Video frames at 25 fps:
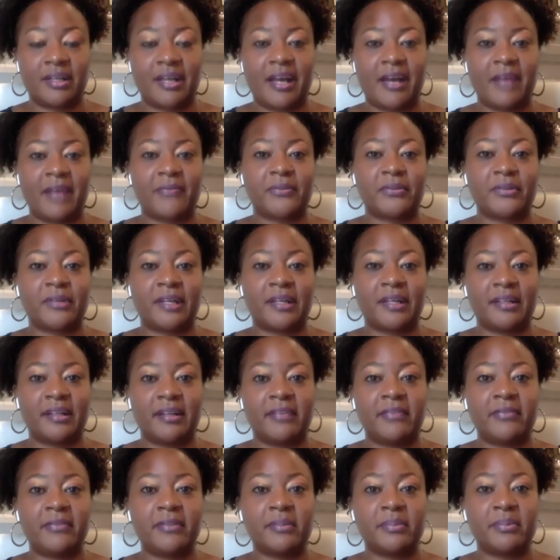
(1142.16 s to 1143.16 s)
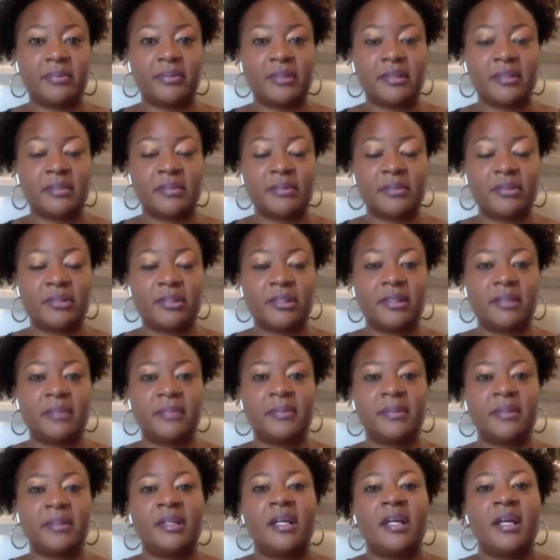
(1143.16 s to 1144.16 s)
after I left the principalship.
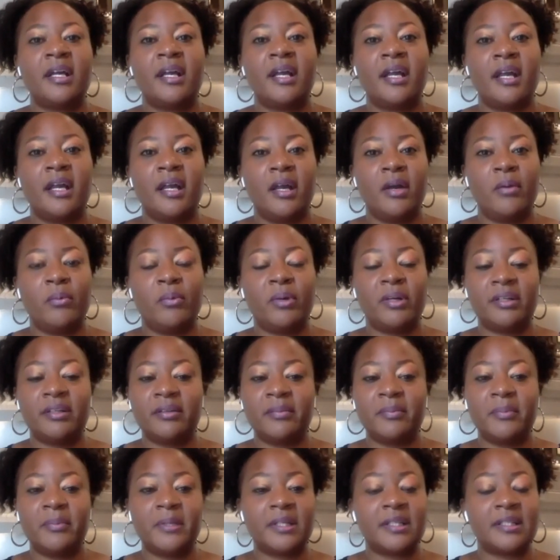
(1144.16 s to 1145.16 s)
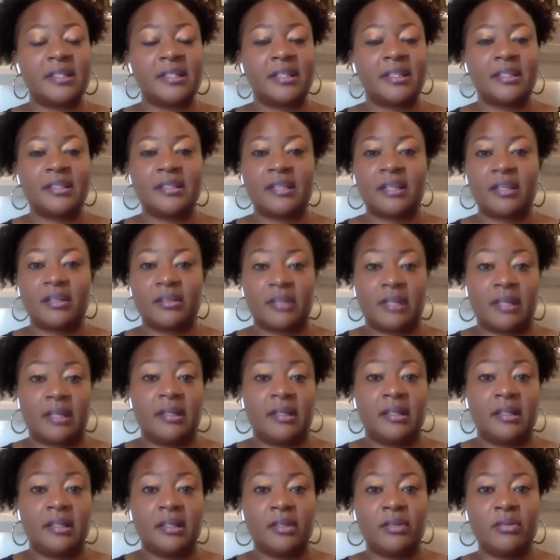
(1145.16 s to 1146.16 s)
One of the biggest things, Gail, I
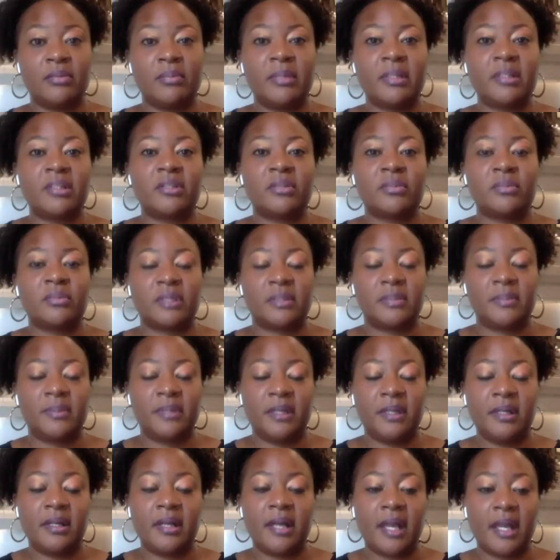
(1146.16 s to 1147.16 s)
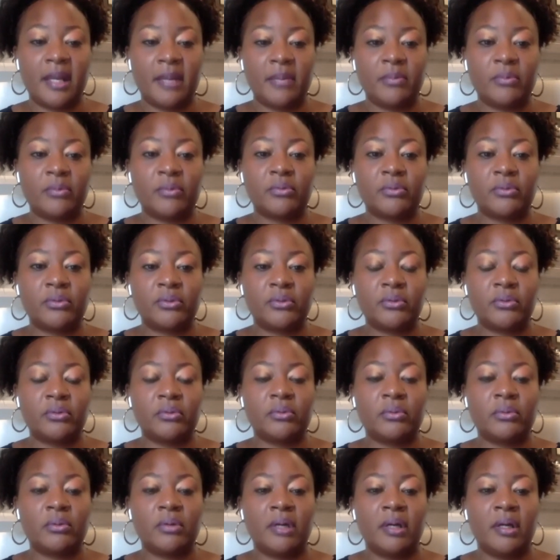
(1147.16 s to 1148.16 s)
think that you mentioned was being able
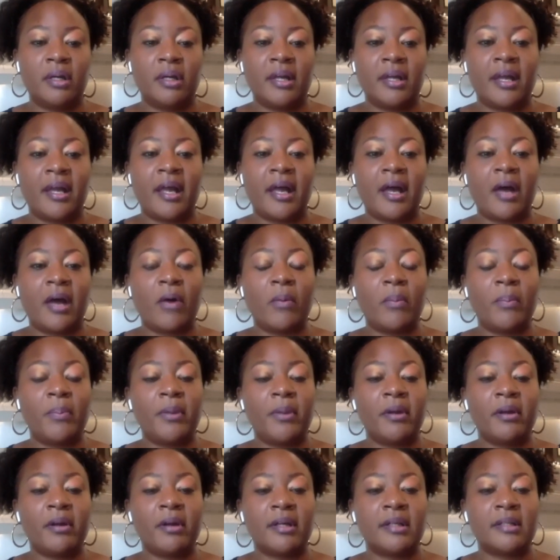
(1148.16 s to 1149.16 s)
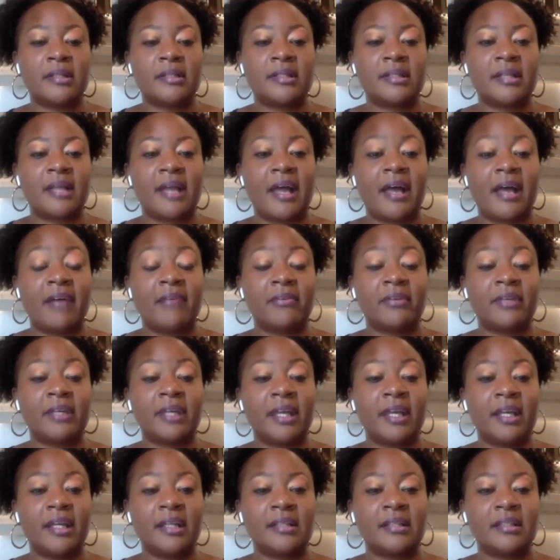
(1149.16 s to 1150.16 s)
to help parents
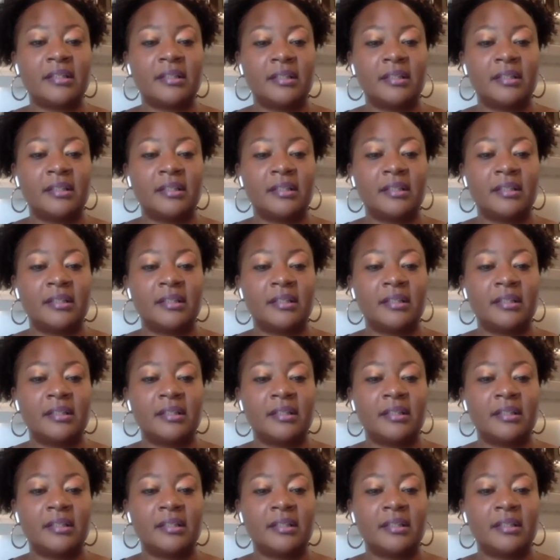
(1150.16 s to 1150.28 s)
advocate